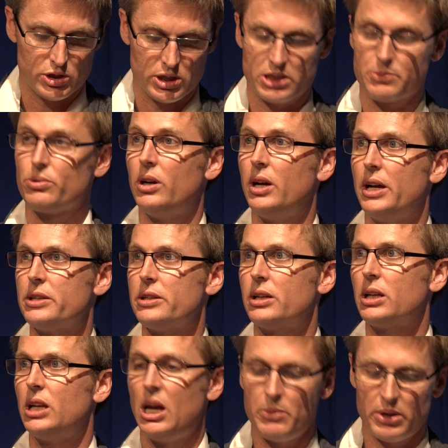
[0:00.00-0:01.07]
just prior to the
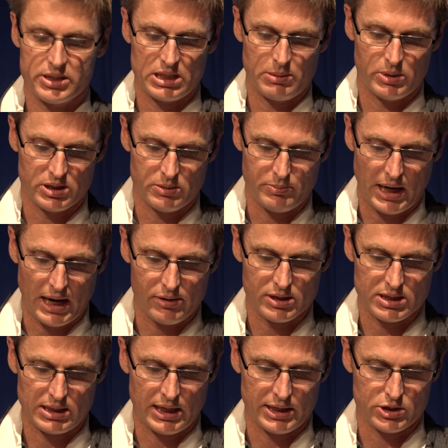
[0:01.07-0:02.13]
climate summit in
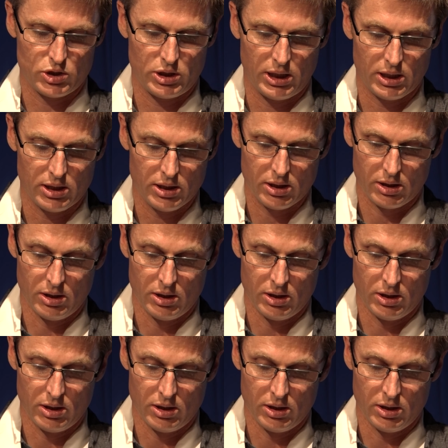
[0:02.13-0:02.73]
Paris last year,